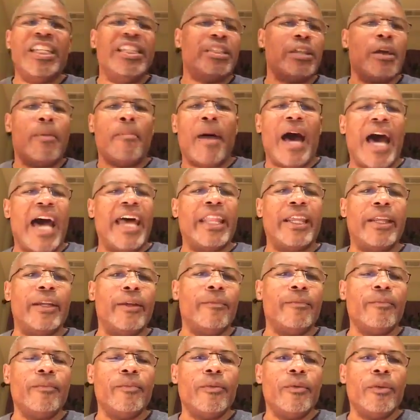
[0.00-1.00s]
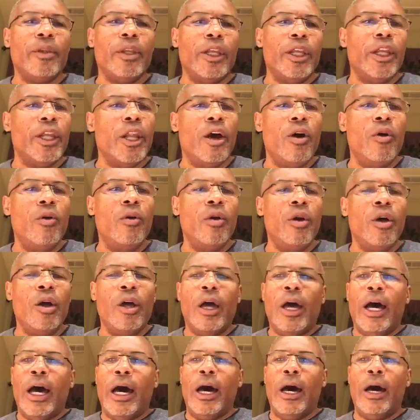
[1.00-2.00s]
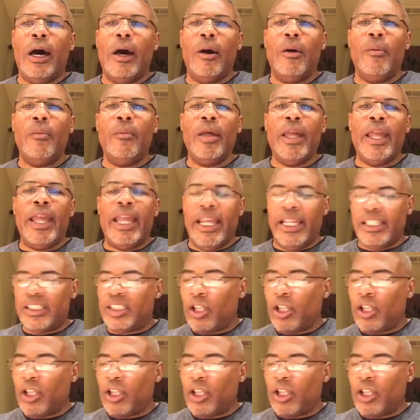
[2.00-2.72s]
somebody. And